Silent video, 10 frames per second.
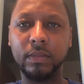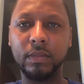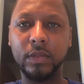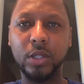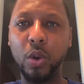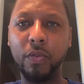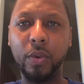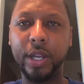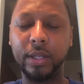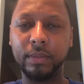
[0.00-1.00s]
It's over
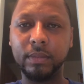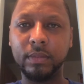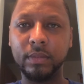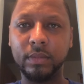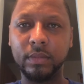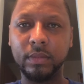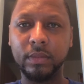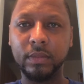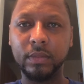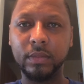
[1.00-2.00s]
with.
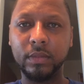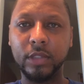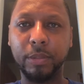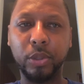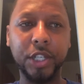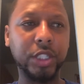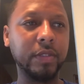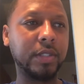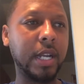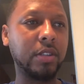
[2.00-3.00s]
The pressure
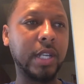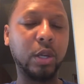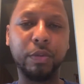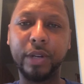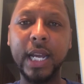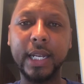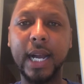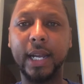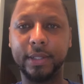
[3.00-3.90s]
of town take over for that guy.